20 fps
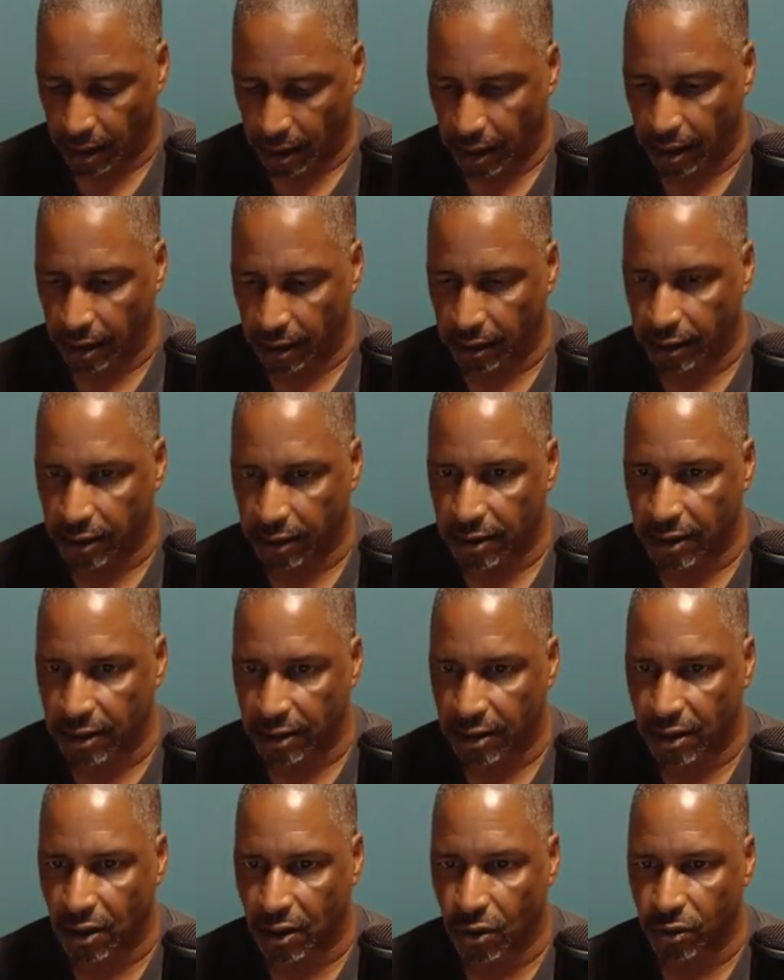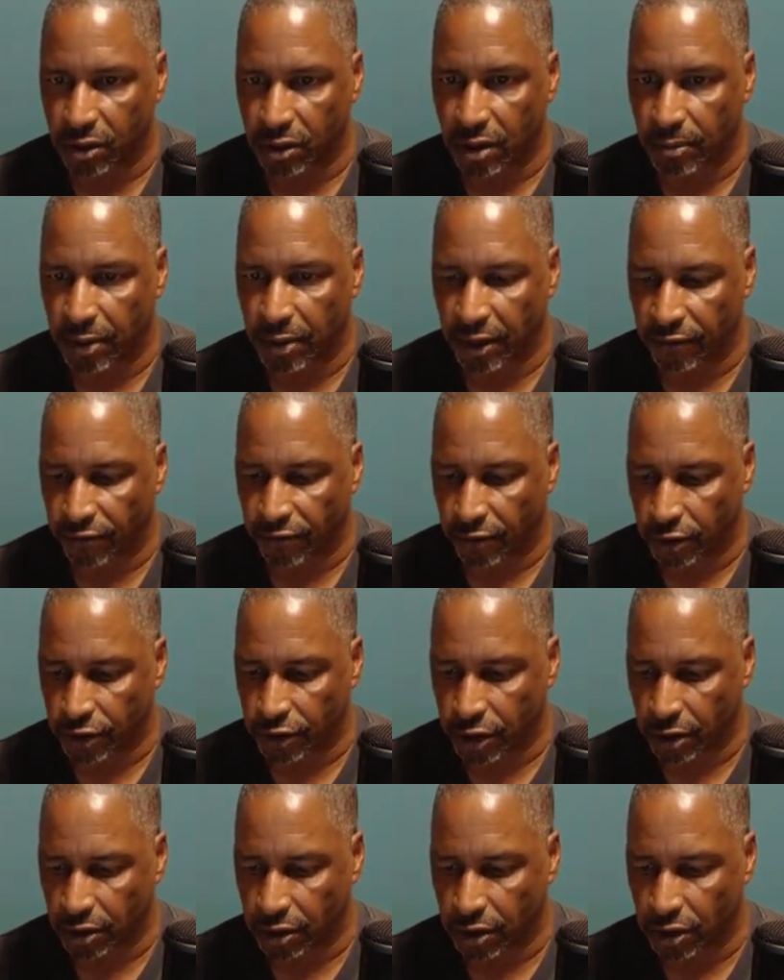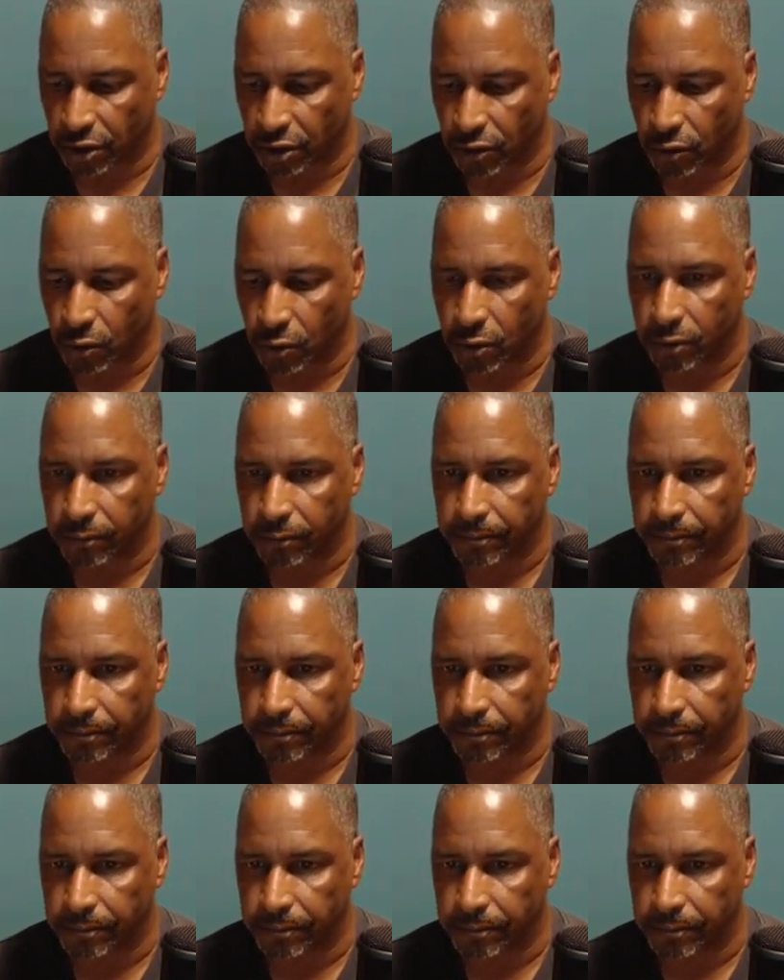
And this is going to be version 2.